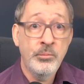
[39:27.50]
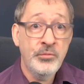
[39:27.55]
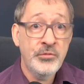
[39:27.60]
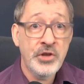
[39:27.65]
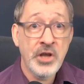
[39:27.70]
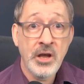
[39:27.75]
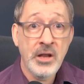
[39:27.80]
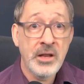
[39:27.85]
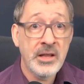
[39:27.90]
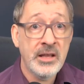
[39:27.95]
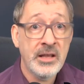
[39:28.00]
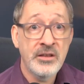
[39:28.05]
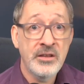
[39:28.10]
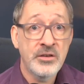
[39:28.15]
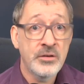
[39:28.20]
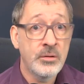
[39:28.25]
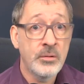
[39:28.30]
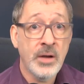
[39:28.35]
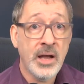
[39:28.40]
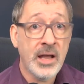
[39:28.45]
turning
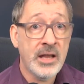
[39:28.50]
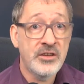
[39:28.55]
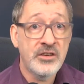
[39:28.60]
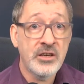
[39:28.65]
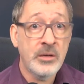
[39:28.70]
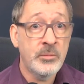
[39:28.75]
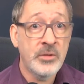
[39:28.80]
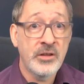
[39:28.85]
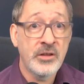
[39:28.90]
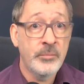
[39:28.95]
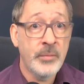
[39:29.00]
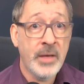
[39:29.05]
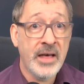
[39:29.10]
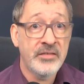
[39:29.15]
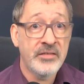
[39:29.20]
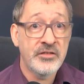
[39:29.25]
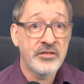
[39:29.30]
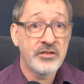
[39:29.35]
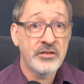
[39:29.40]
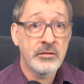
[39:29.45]
into a jumble of
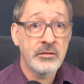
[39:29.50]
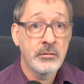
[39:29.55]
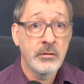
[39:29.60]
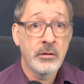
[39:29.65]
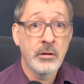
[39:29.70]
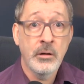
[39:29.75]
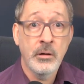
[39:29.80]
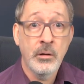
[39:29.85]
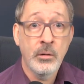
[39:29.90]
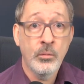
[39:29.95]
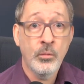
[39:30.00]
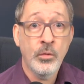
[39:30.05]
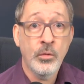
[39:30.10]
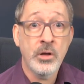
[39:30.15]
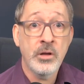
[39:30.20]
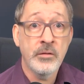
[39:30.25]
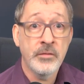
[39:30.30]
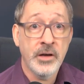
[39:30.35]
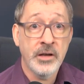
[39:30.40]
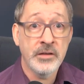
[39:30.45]
maths what
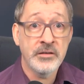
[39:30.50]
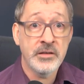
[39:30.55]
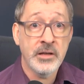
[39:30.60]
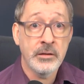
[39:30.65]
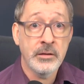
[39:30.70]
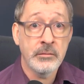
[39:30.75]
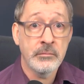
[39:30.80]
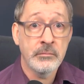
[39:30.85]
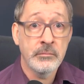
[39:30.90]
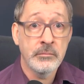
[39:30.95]
you've asked it.